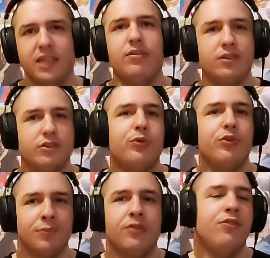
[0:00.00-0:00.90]
Kind of like a
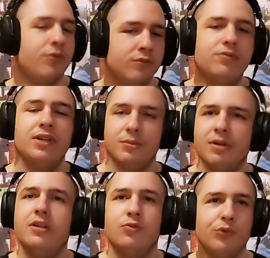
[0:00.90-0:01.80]
Christmas song vibe,
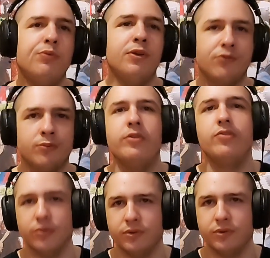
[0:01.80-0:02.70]
right? Christmas
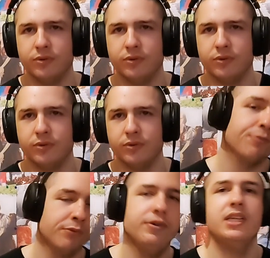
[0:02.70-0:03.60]
romance song of
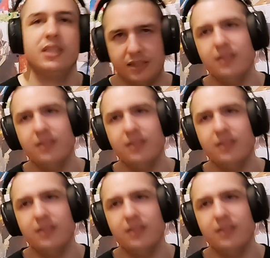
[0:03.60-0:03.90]
this movie.